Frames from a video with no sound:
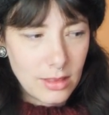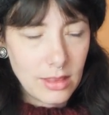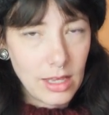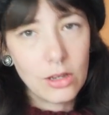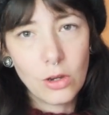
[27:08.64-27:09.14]

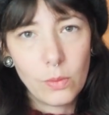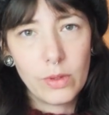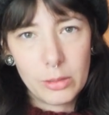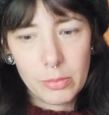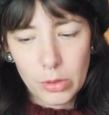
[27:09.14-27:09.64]
they go
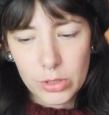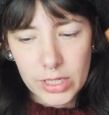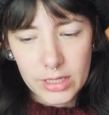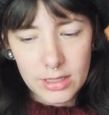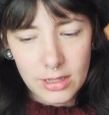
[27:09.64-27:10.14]
with the
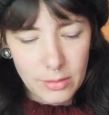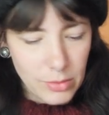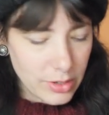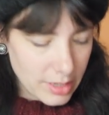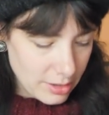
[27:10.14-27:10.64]
projects that I'm
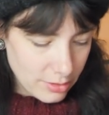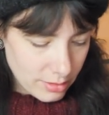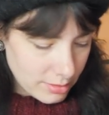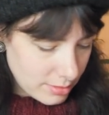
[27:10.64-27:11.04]
working on.